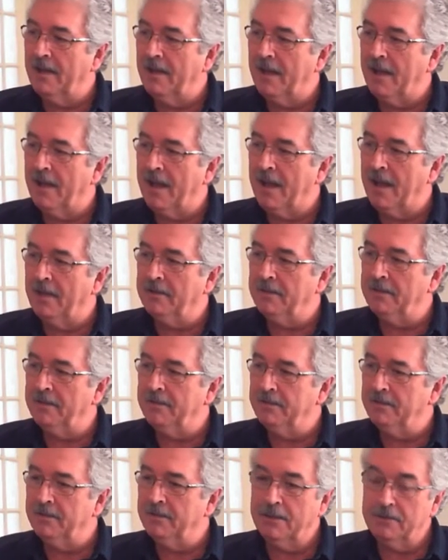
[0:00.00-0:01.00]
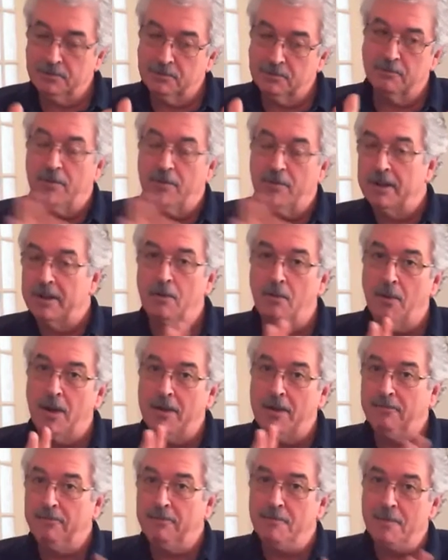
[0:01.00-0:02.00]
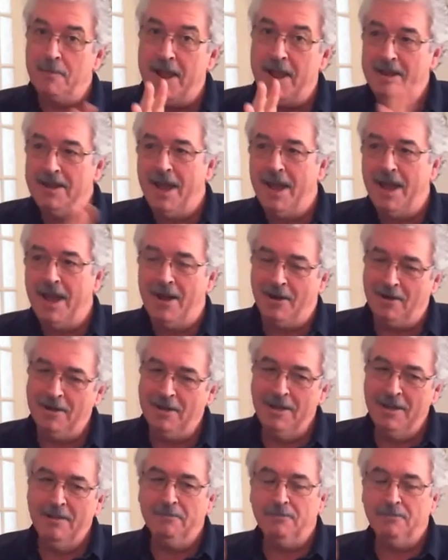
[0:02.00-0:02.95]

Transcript: And they're sort of running away from me now.